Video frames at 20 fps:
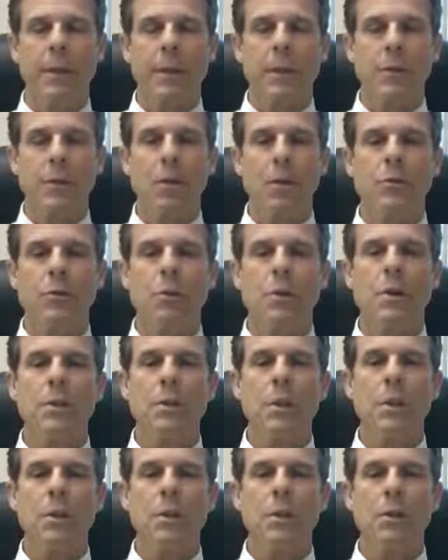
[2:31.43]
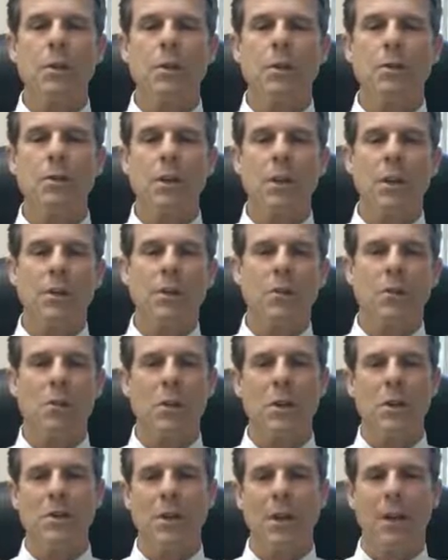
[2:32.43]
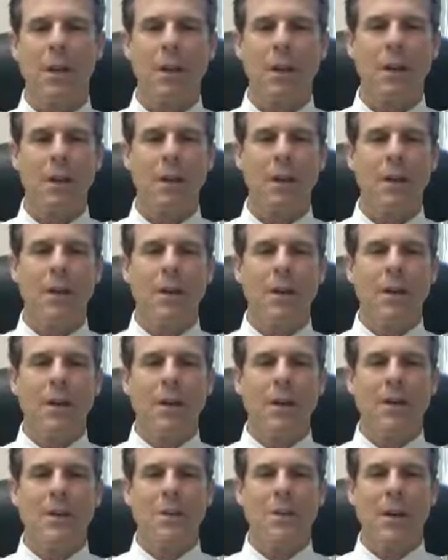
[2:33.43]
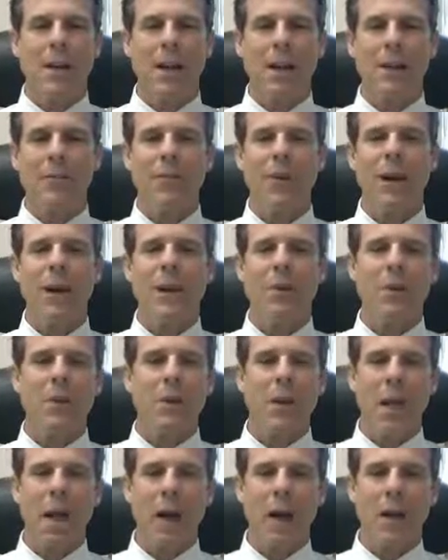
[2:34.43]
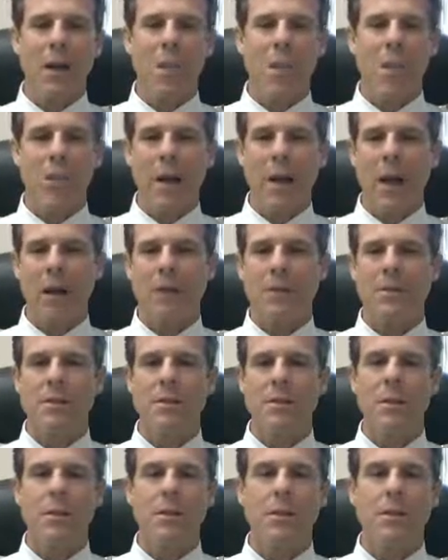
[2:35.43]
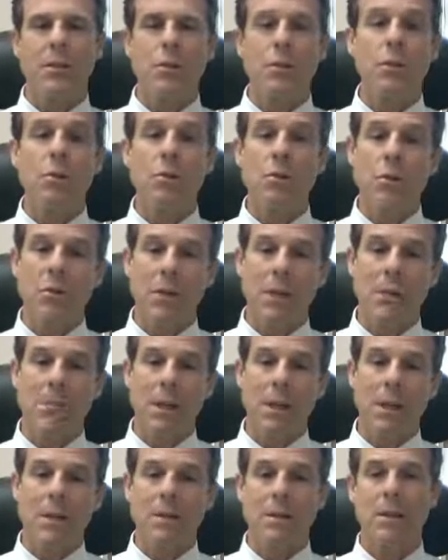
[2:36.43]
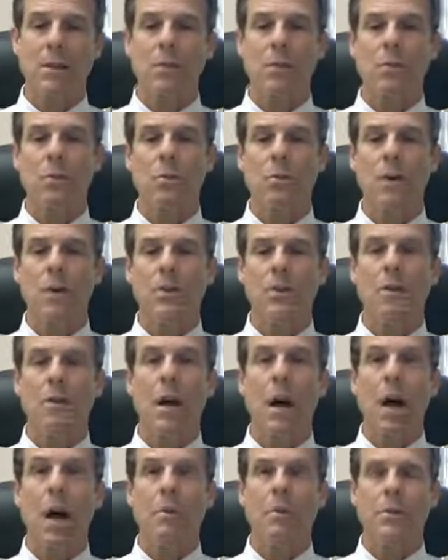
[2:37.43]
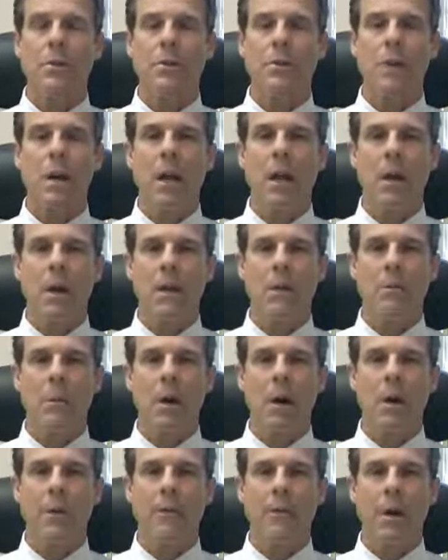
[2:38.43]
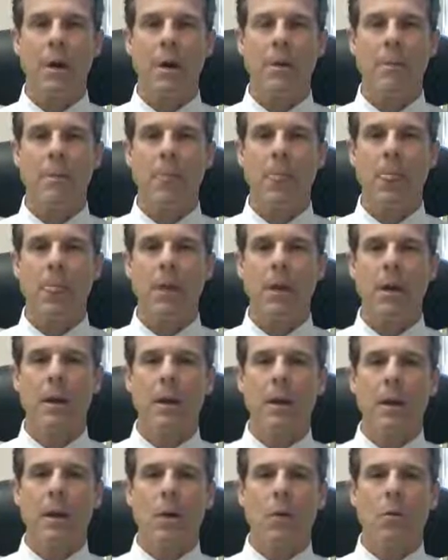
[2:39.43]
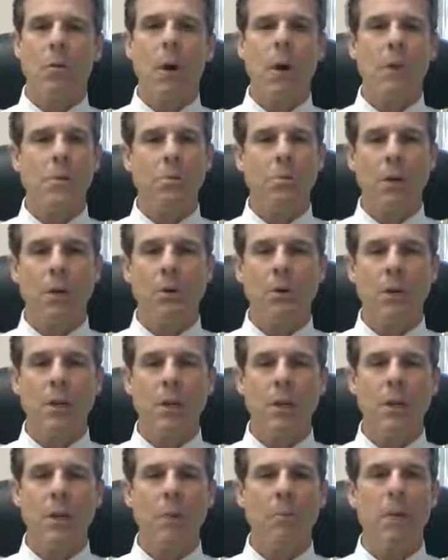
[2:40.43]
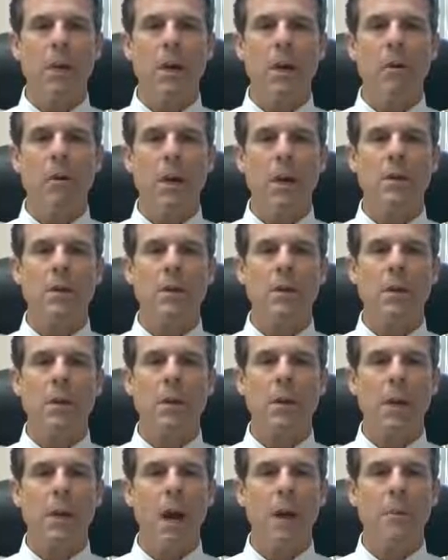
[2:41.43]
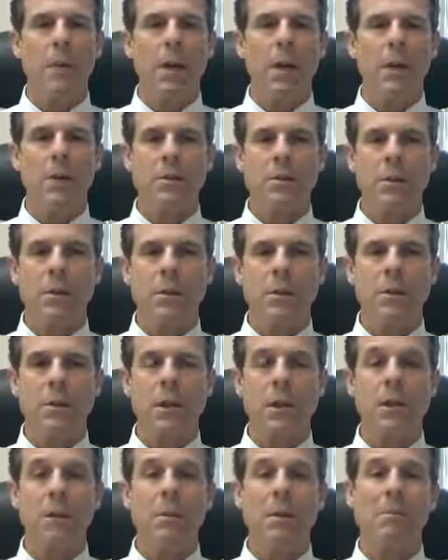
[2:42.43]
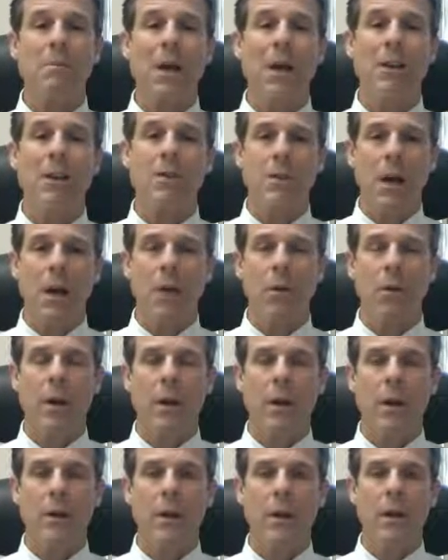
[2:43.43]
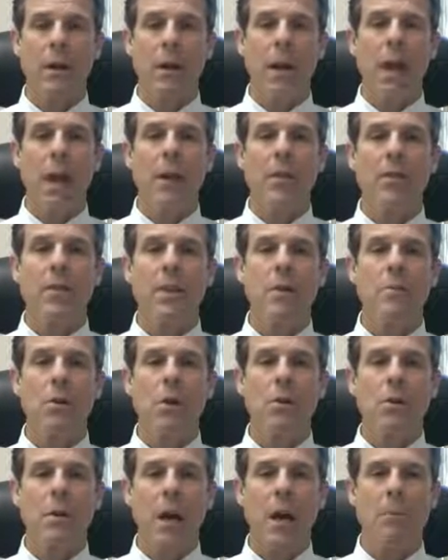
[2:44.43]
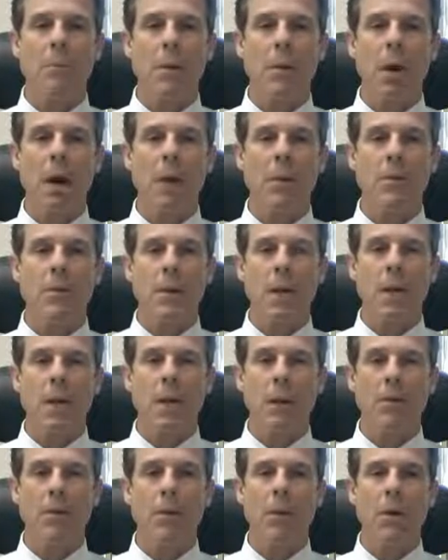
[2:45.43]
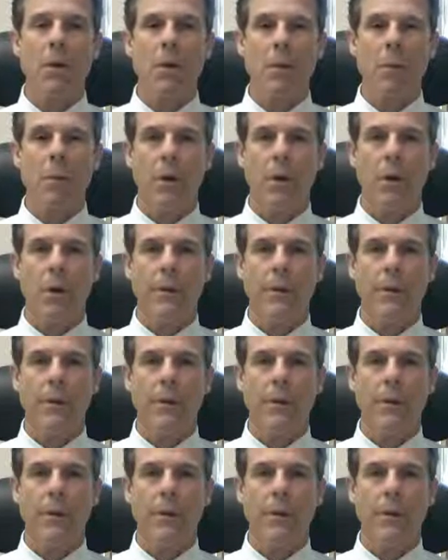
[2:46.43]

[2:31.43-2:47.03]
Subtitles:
So if choosing a soy shake, find an organic brand, as this usually means that the soy has not been genetically modified. Rice protein or pea-rice combinations tend to be better tolerated and the most hypoallergenic of all three.